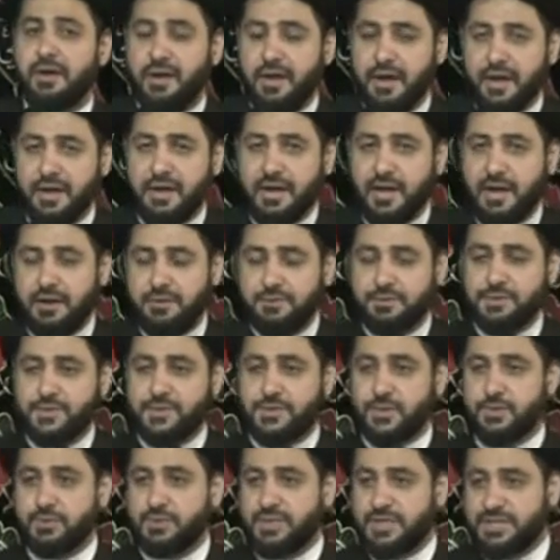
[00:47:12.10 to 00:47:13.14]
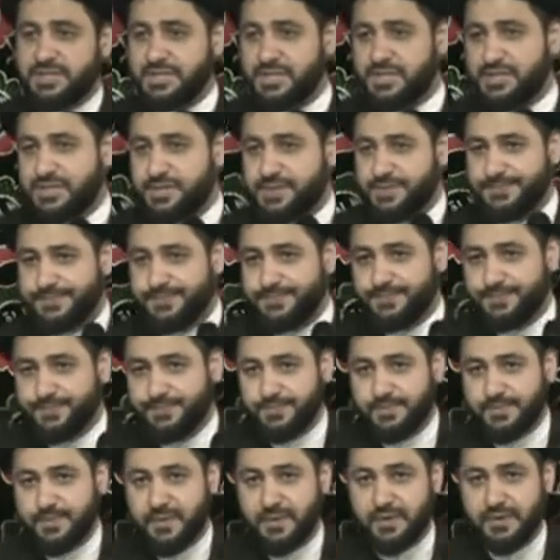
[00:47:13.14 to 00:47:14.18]
Anyhow, so this is
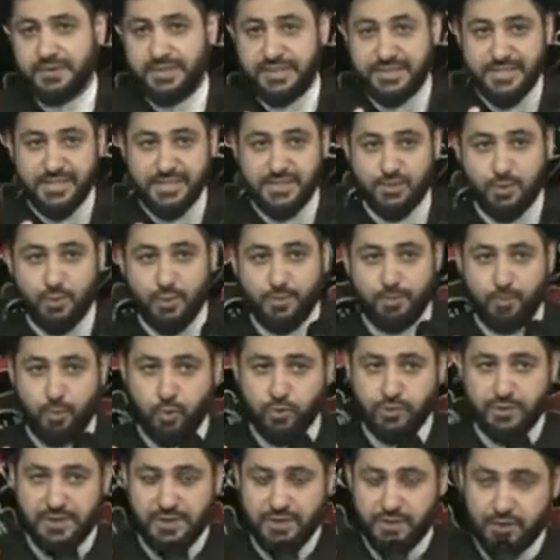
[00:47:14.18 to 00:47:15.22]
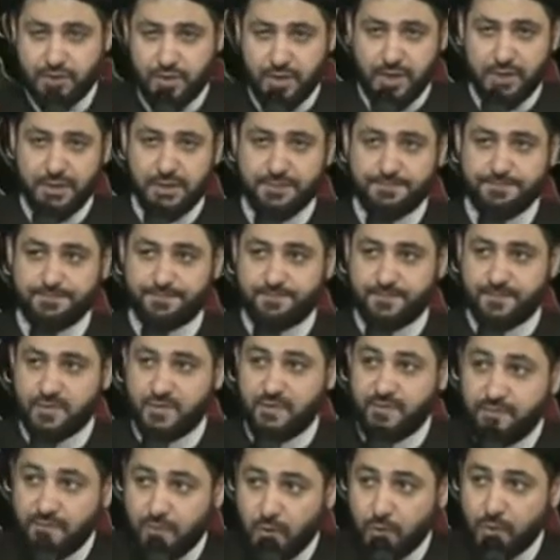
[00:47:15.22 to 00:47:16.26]
this is so important inshallah
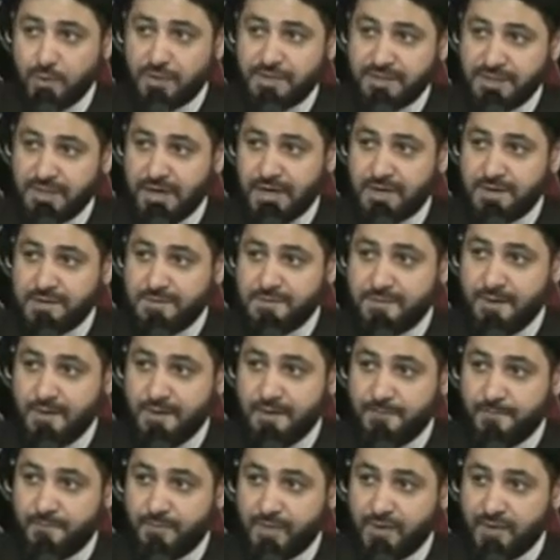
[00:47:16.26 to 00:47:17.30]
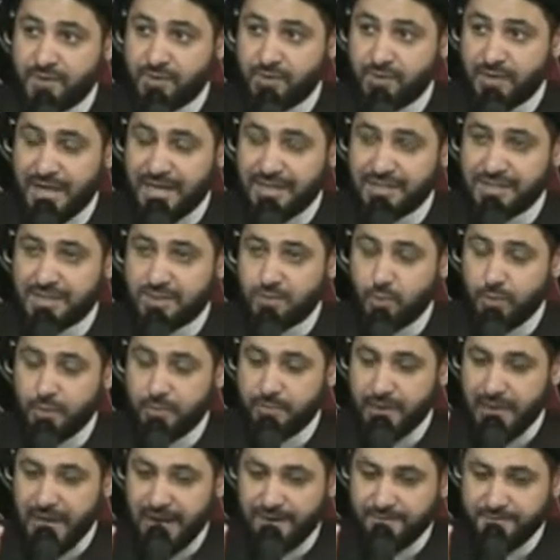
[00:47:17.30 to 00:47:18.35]
to focus on so that's what
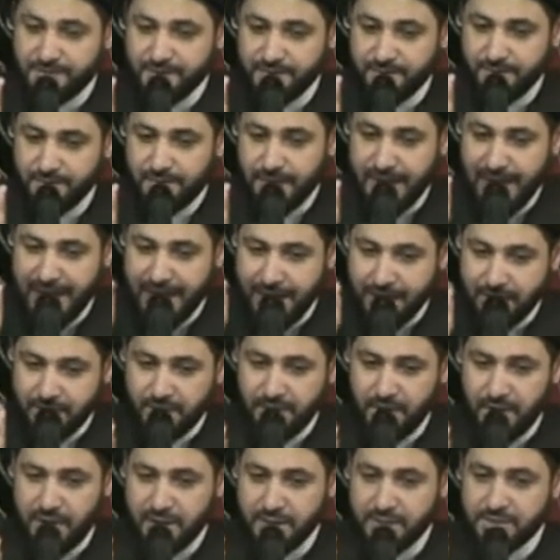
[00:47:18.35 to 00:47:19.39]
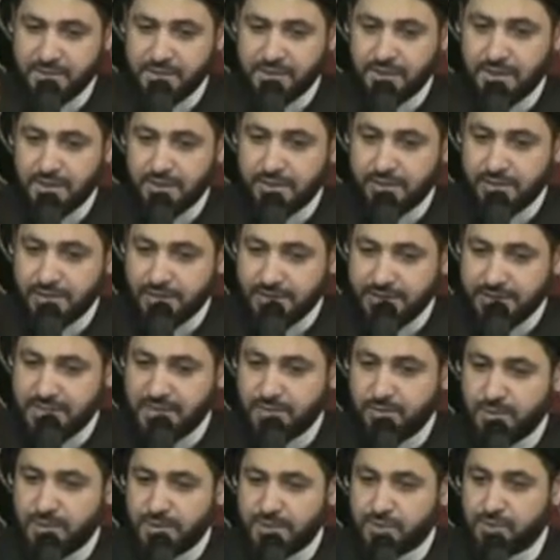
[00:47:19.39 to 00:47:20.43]
we have to analyze to see
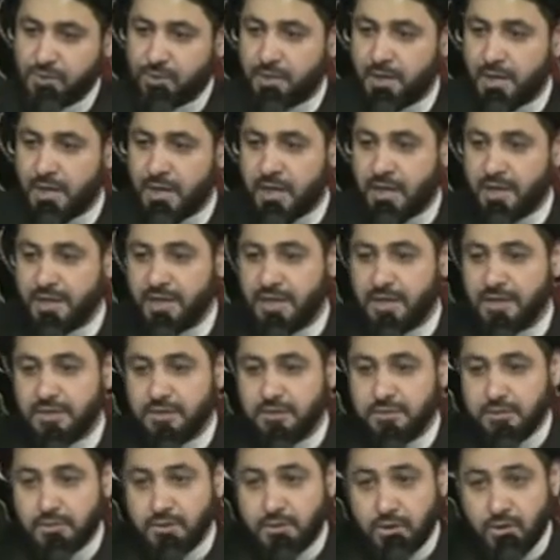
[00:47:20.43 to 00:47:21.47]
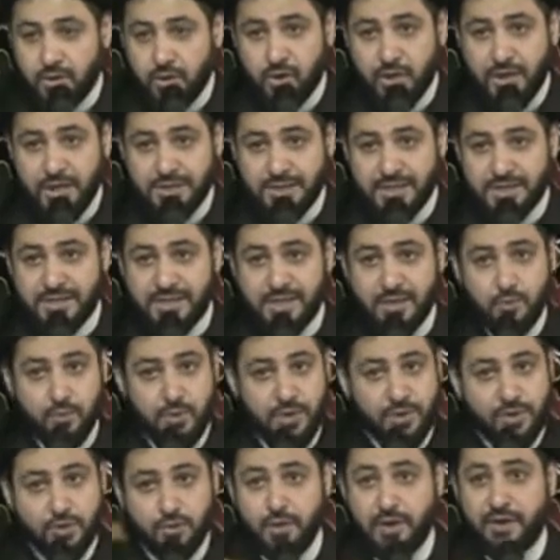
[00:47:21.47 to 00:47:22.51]
what is going on, to learn, as I said,
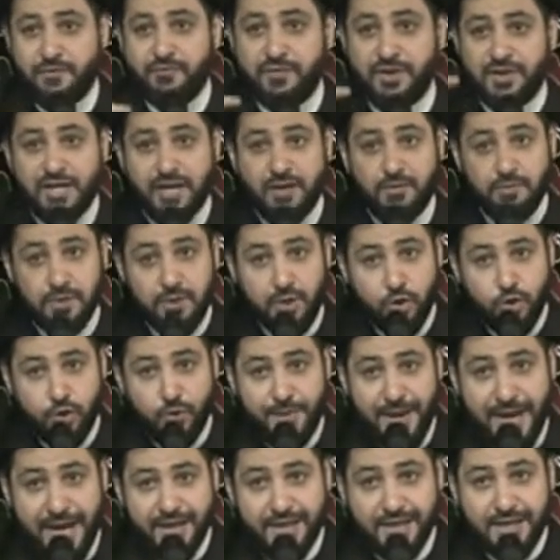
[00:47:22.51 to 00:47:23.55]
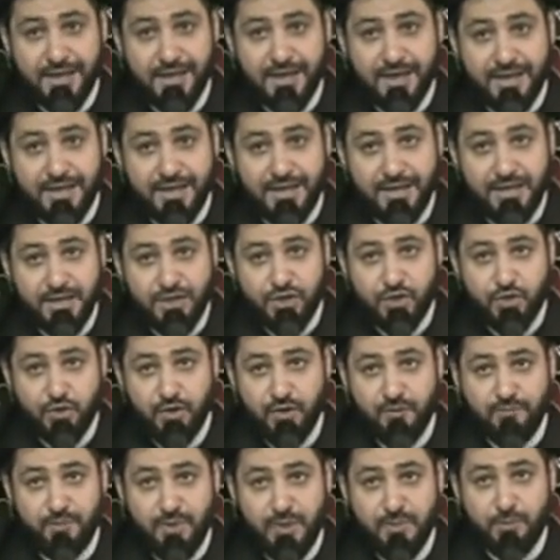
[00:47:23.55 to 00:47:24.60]
we do every day. We look back at the
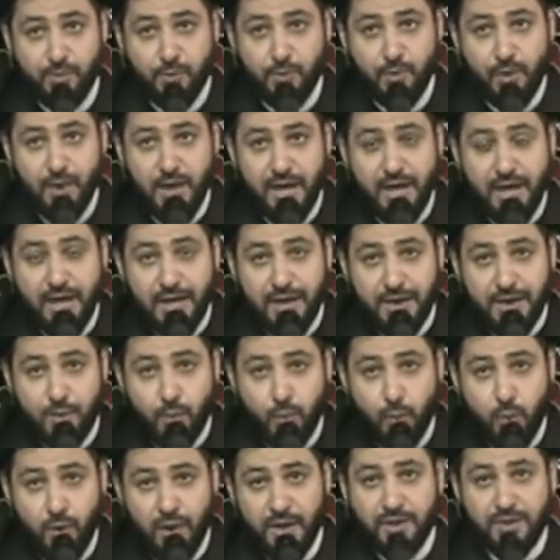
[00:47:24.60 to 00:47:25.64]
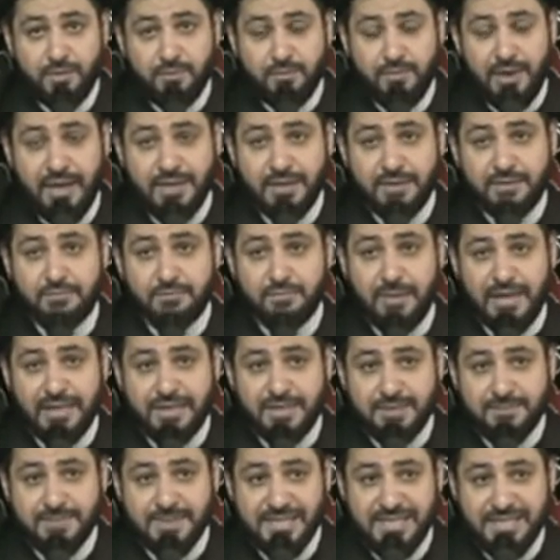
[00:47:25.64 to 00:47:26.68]
history of people, what made, made
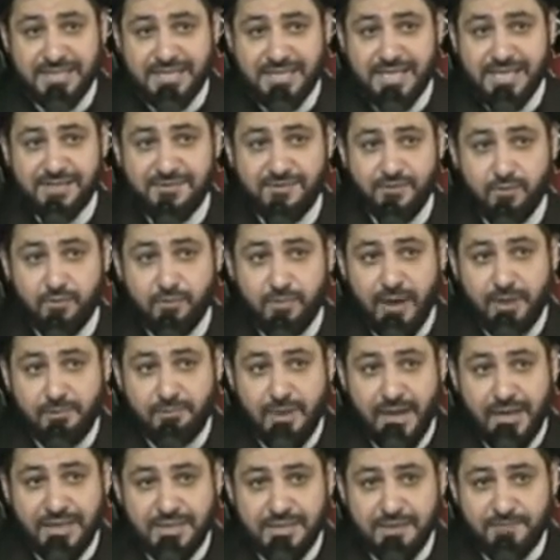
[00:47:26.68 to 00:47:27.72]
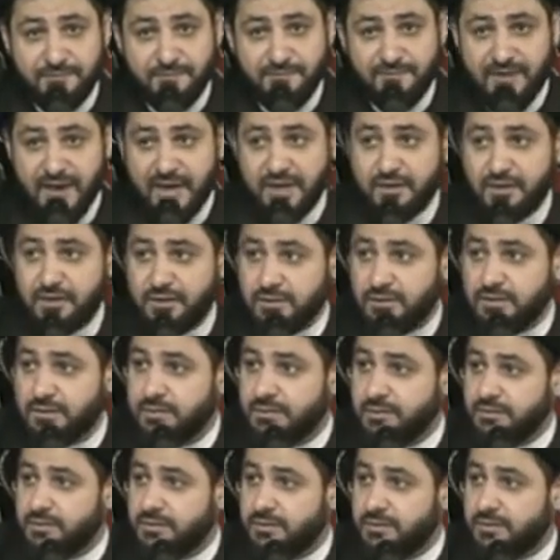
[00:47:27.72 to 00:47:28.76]
them successful, might make them failure.
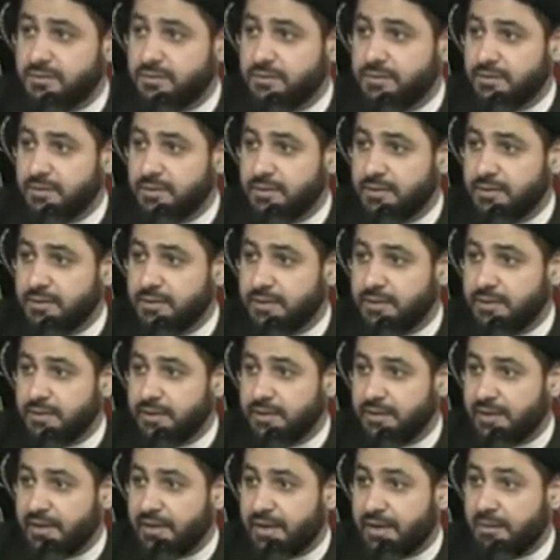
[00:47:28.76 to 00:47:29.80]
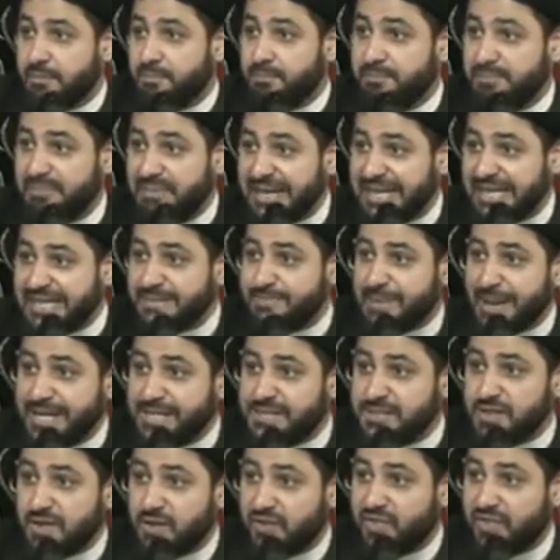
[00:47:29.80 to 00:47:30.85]
And be,
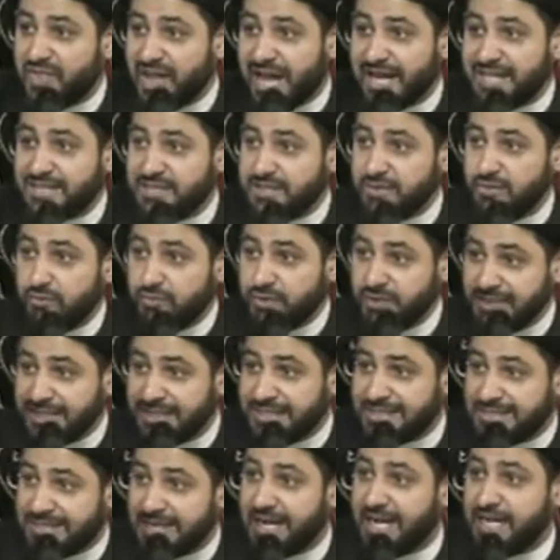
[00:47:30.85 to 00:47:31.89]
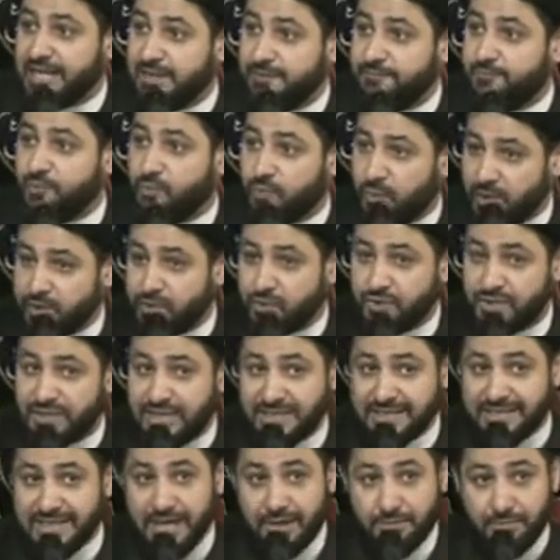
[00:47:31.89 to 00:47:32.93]
based on that, we decide if we want to
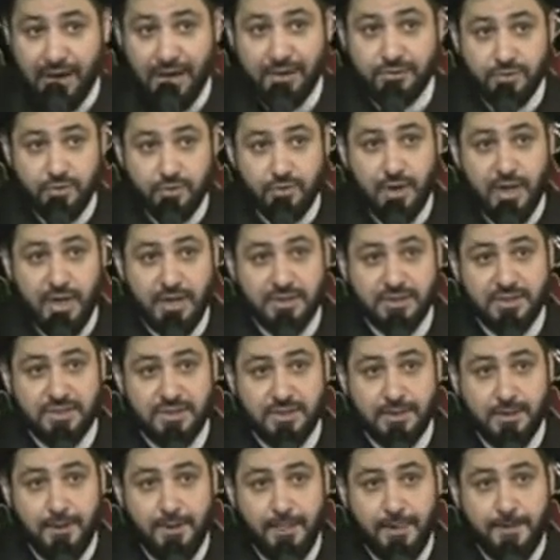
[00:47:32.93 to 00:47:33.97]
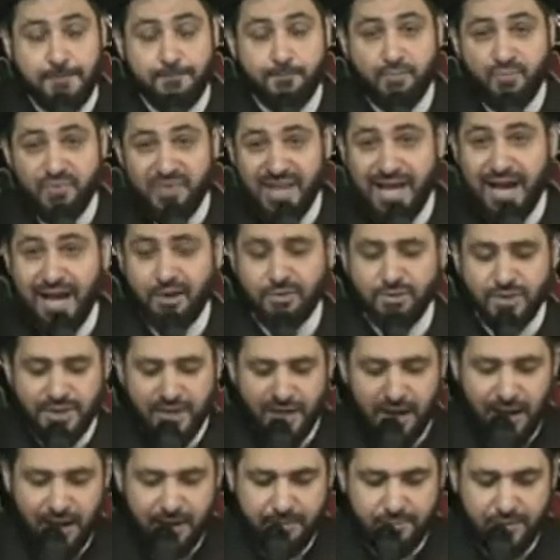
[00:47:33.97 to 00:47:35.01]
take that route or not. Now that,
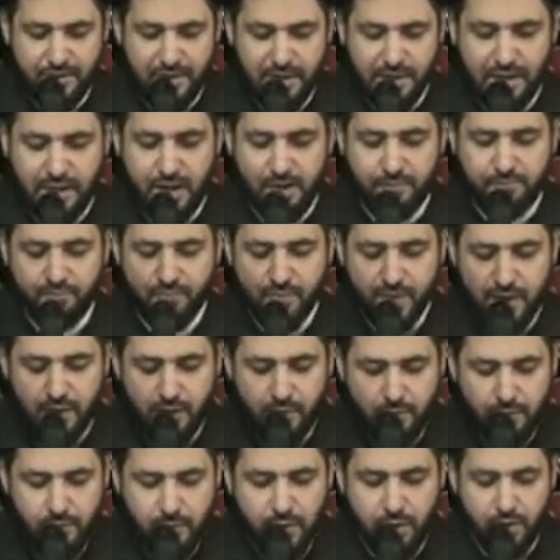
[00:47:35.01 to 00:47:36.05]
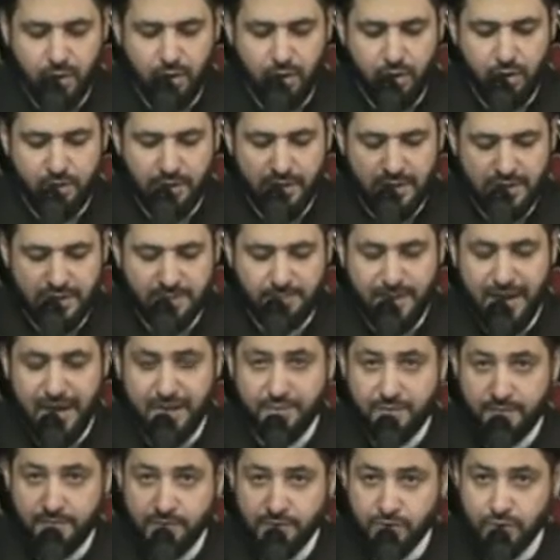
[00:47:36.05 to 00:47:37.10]
alhamdulillah, we are in the
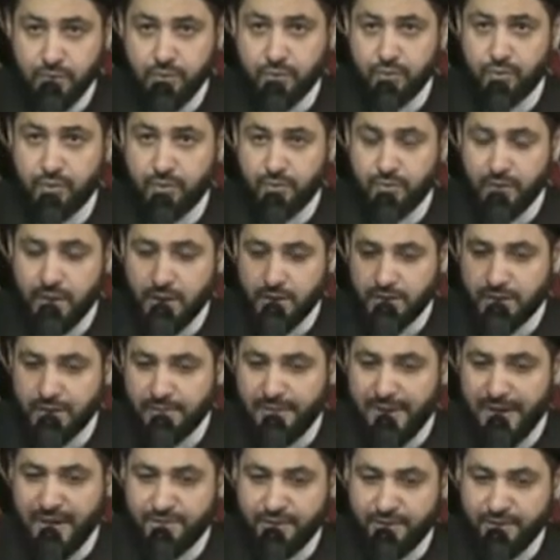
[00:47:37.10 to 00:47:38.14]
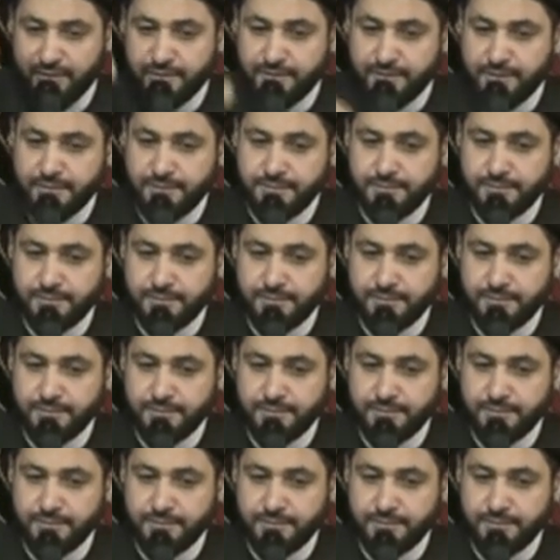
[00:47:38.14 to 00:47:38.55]
path of zuhur, we are in the path of,